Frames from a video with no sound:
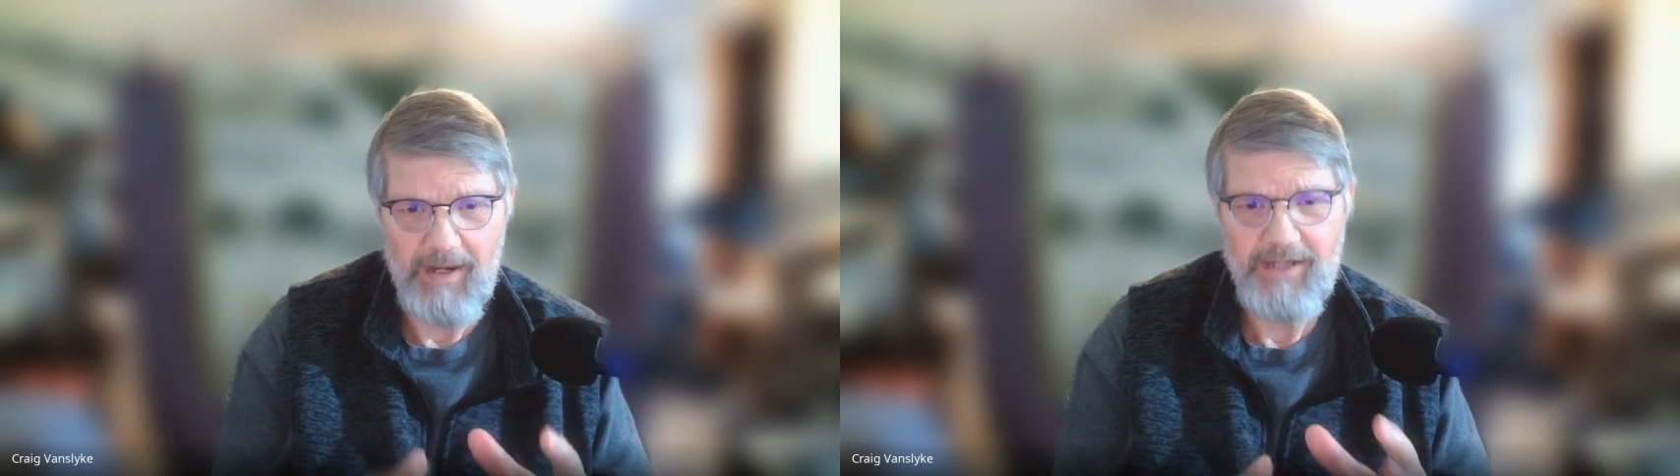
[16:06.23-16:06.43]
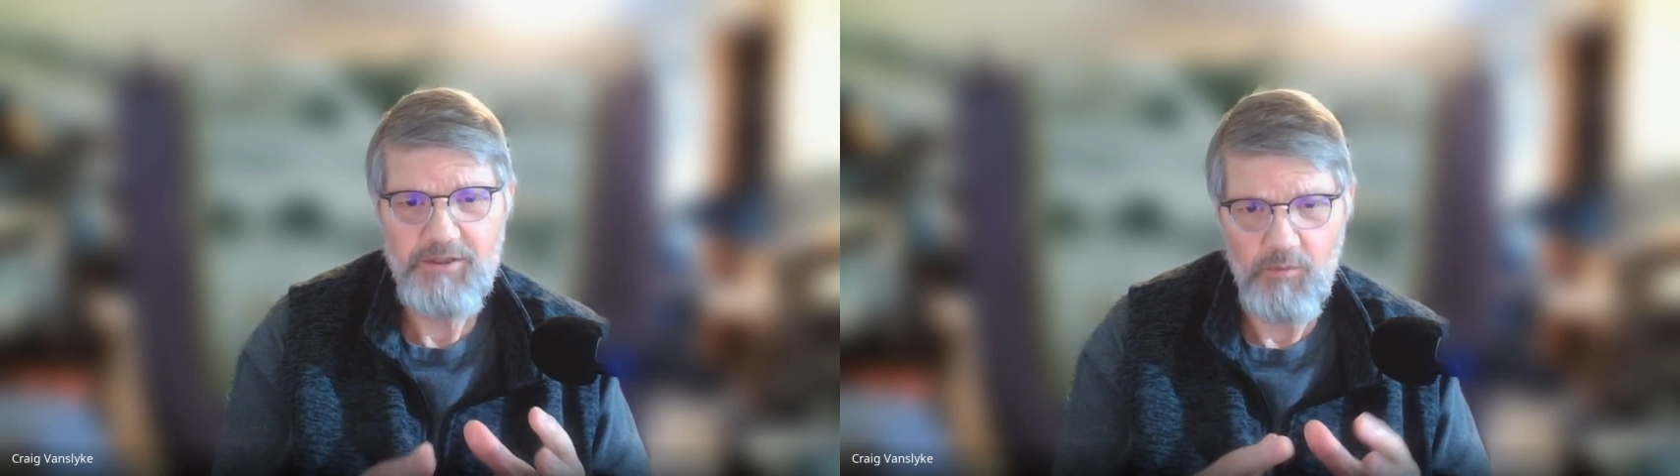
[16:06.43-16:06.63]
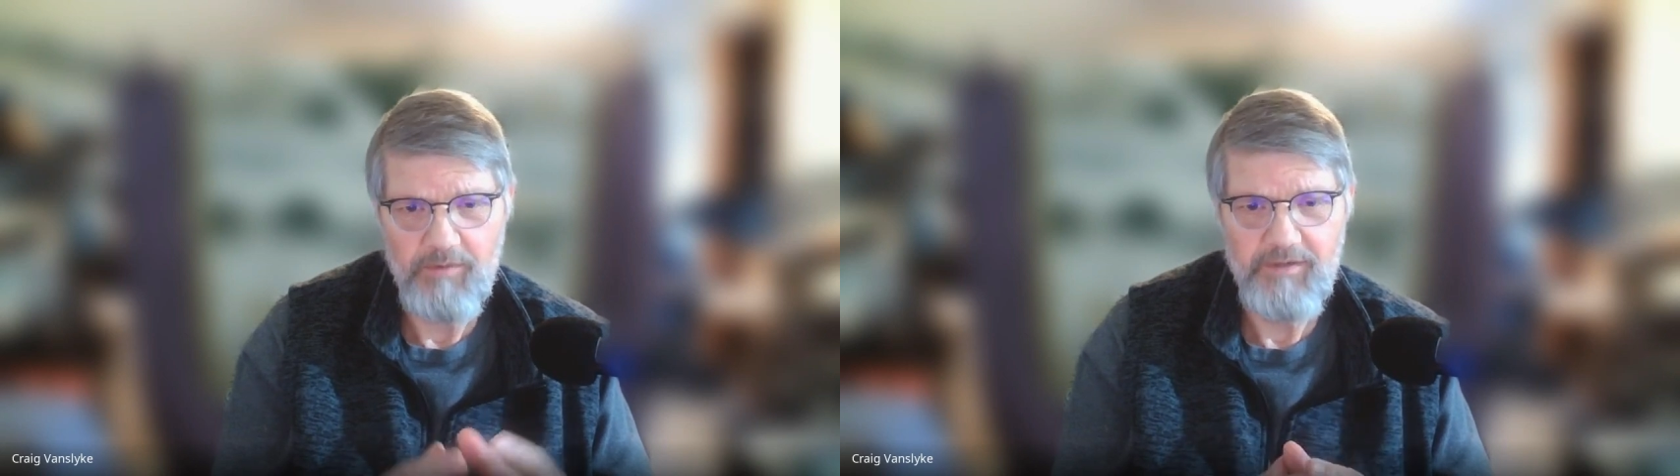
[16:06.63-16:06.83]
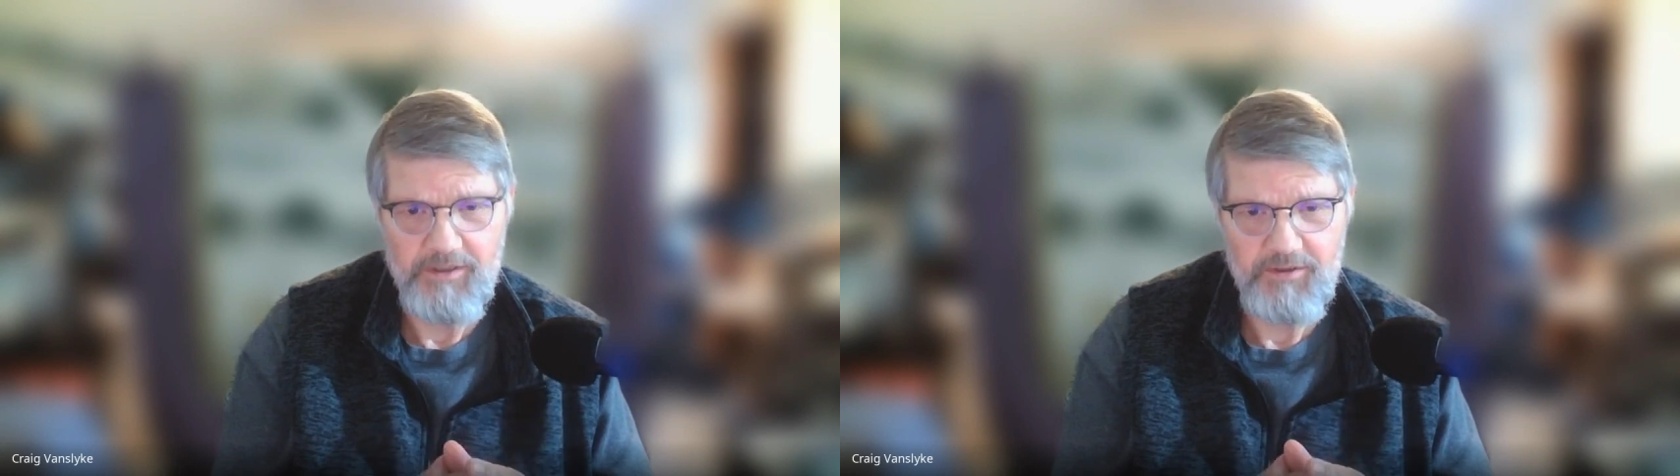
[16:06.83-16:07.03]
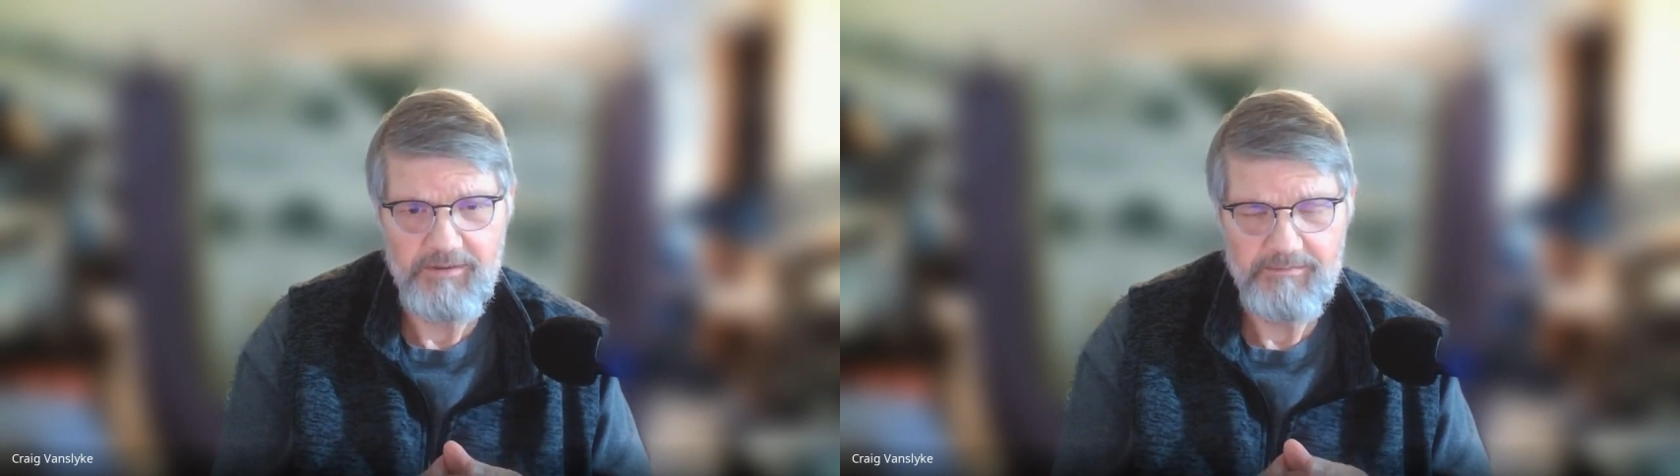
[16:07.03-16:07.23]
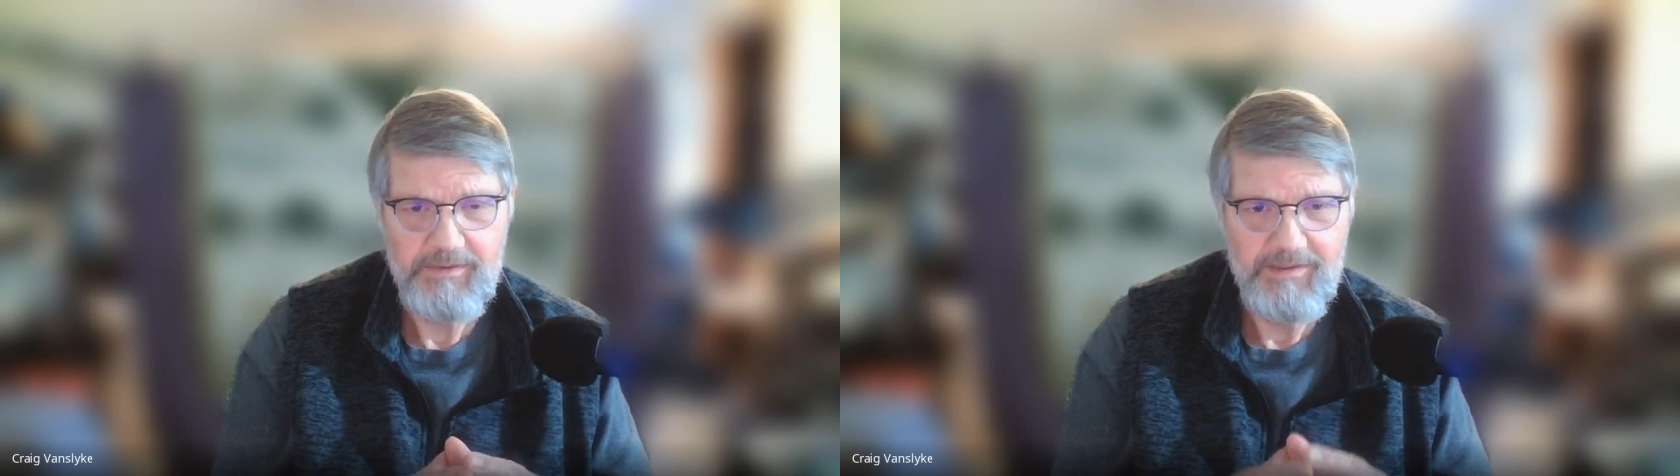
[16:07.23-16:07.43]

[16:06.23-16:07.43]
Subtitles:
major revision,